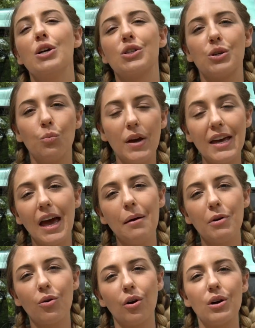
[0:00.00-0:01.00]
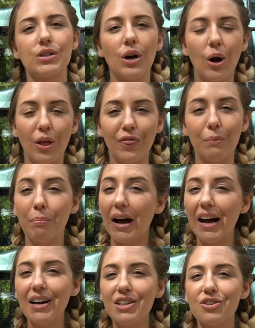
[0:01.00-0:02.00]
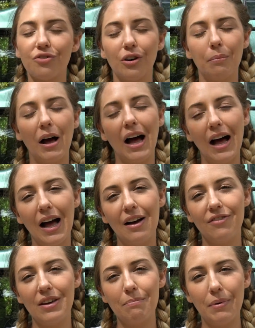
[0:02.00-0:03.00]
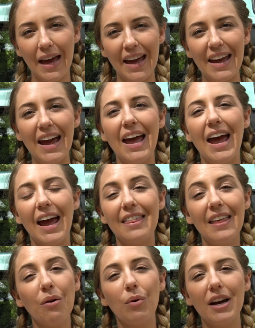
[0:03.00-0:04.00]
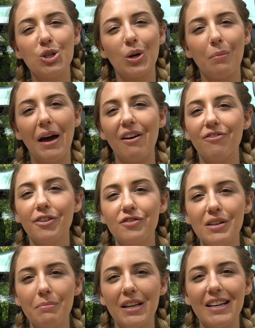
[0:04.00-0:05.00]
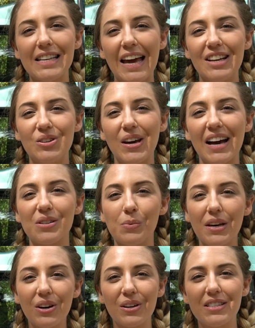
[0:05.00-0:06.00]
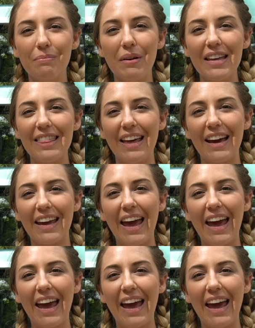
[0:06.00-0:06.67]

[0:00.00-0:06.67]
So we came across on the barge from Hervey Bay, and that ride took about 50 minutes, and you guys, we got to meet their